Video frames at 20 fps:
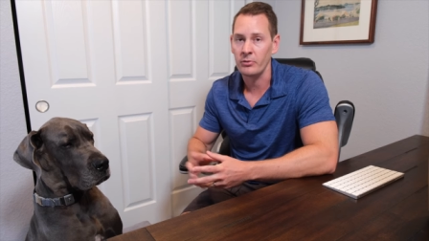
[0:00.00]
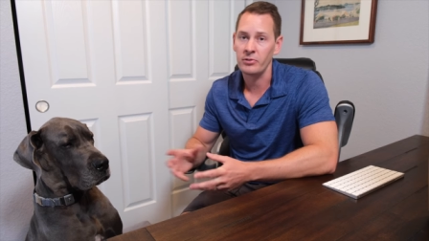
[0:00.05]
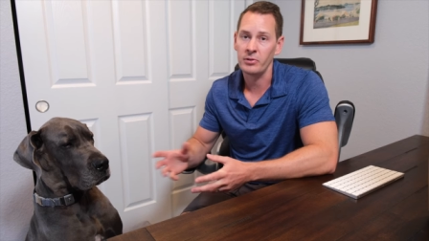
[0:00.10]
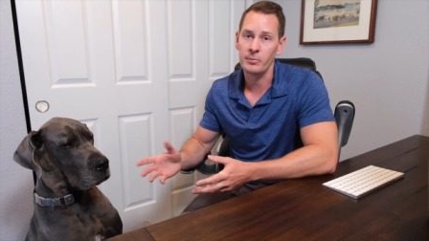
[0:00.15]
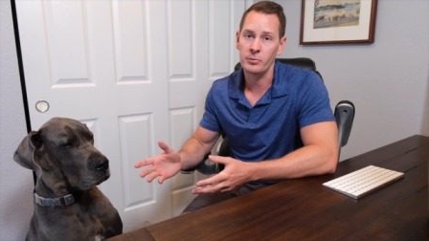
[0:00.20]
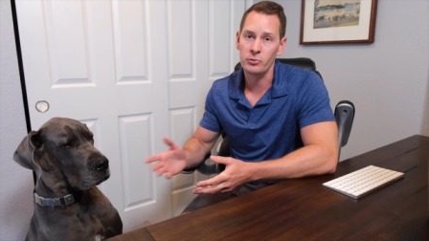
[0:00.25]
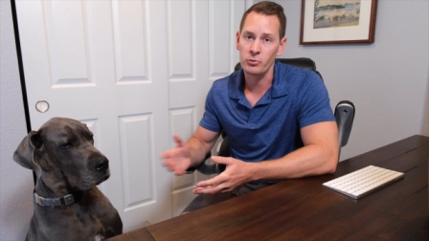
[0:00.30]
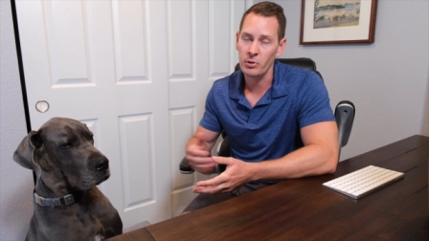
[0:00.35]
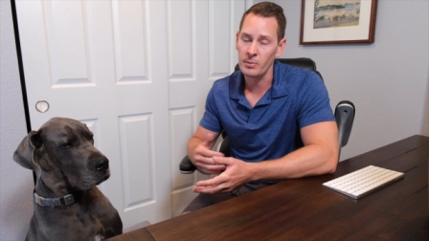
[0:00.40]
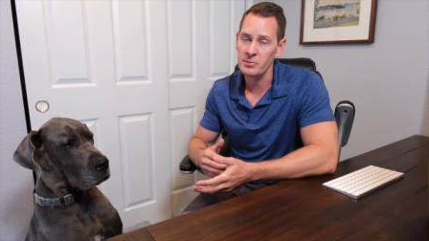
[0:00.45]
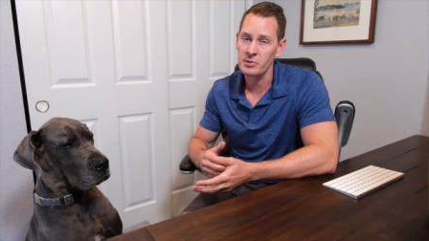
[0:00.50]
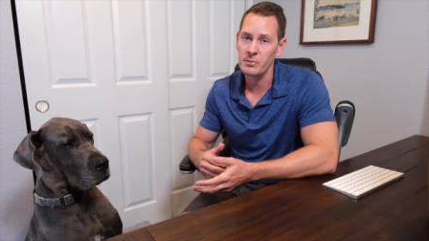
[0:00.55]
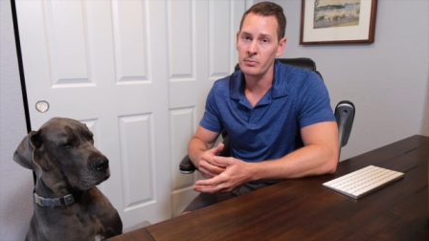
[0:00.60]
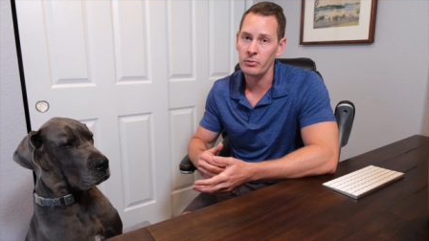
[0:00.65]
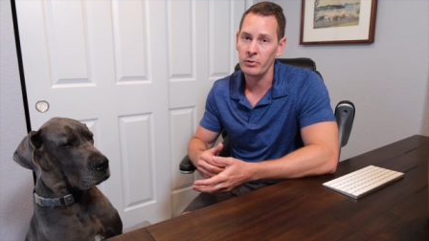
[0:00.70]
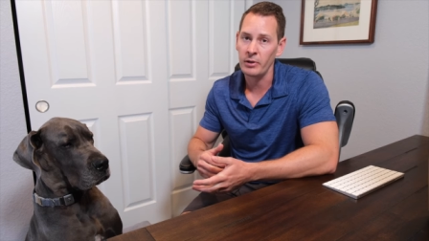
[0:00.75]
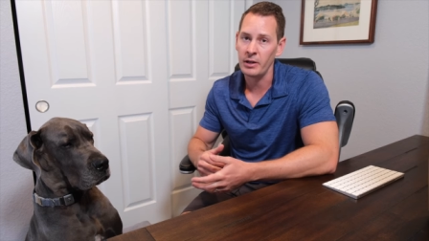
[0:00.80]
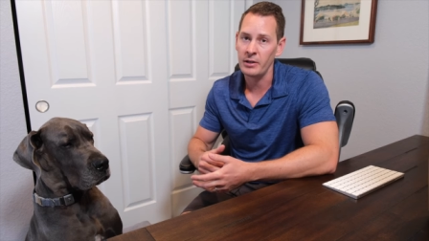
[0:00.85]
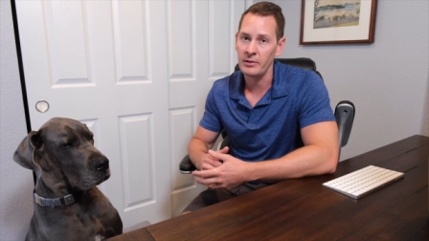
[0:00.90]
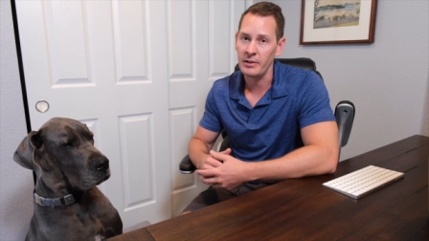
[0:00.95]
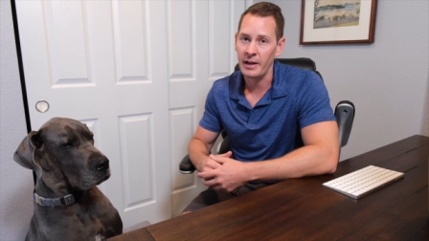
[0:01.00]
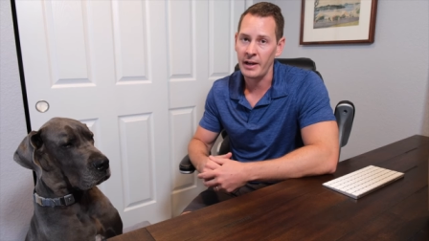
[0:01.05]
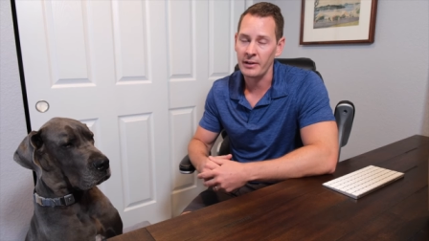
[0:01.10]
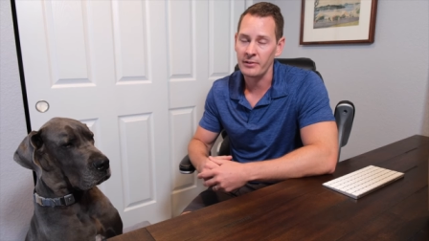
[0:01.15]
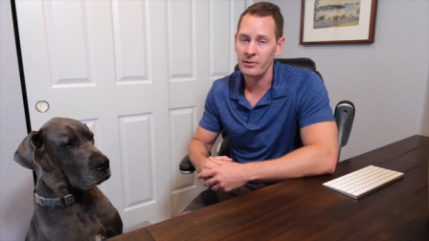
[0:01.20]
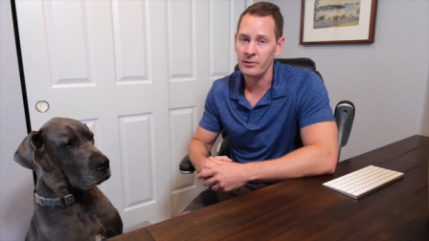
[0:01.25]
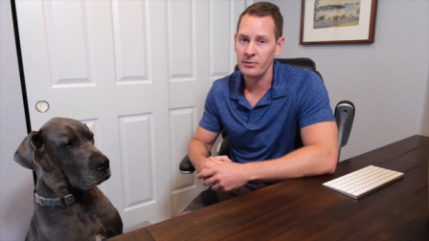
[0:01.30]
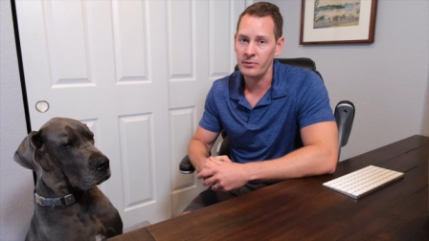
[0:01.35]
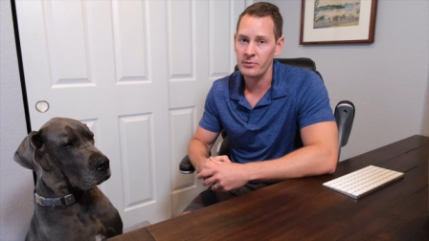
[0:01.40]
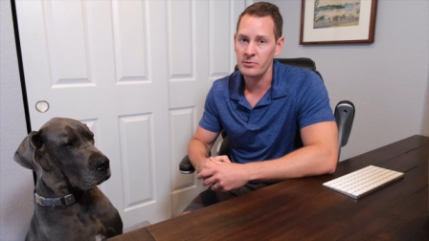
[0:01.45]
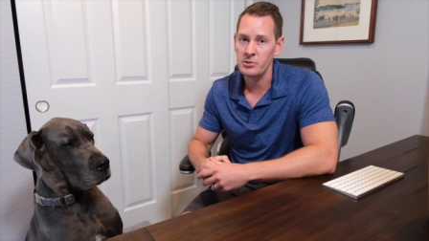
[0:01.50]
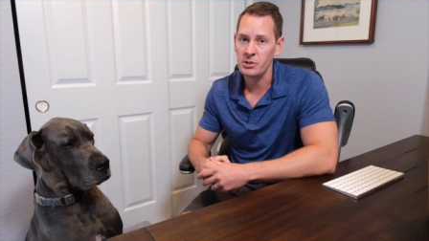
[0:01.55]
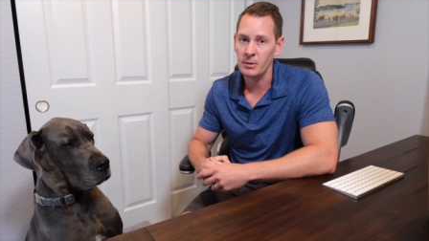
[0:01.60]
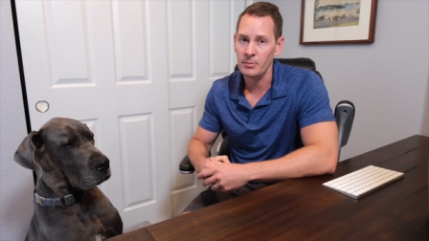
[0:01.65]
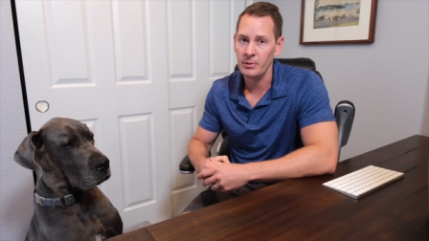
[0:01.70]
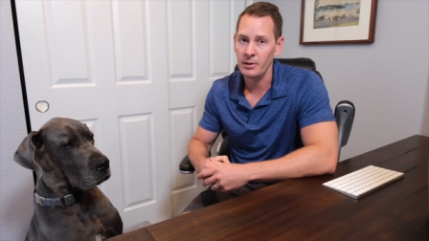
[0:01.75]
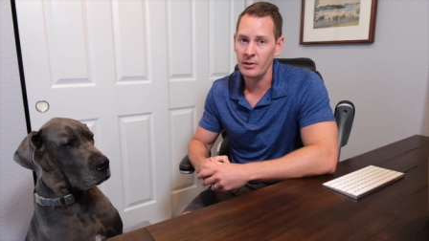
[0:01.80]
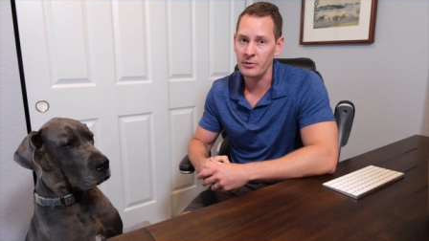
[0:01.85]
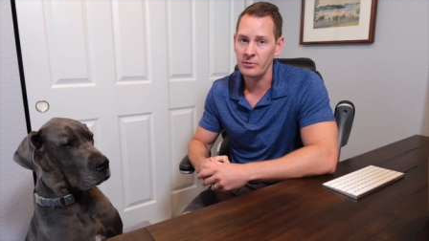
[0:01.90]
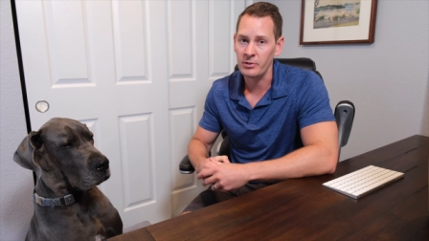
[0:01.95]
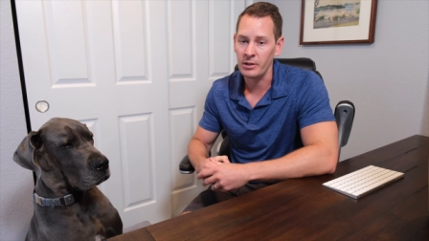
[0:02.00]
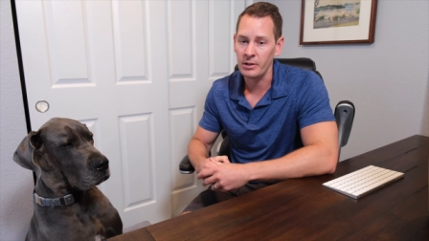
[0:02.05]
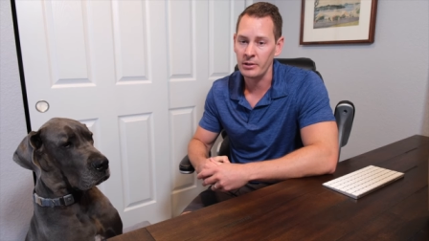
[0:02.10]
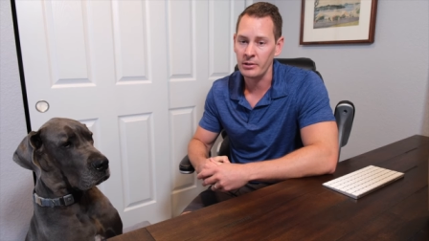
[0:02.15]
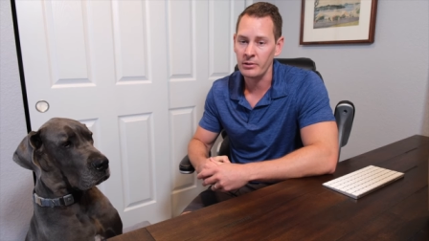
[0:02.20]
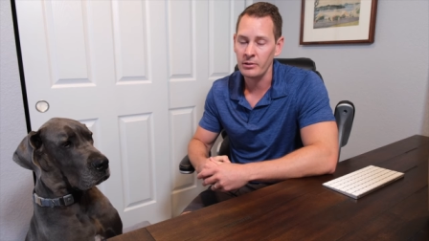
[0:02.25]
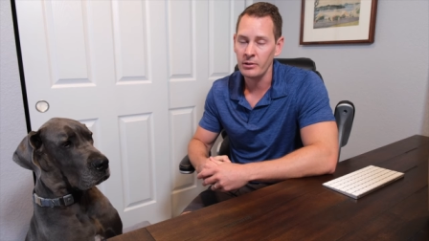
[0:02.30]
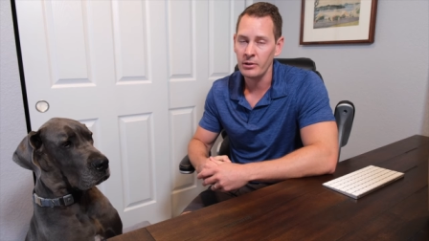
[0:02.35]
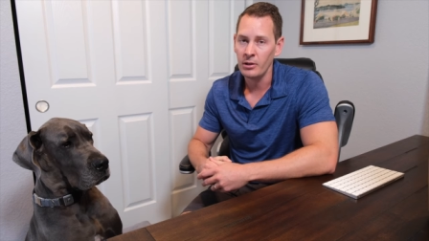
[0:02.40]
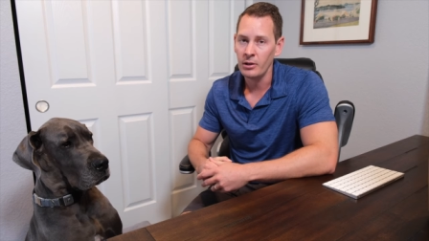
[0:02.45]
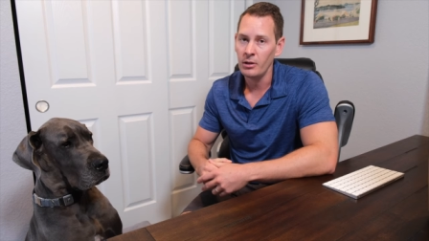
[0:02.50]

subscription plan to access this GPS data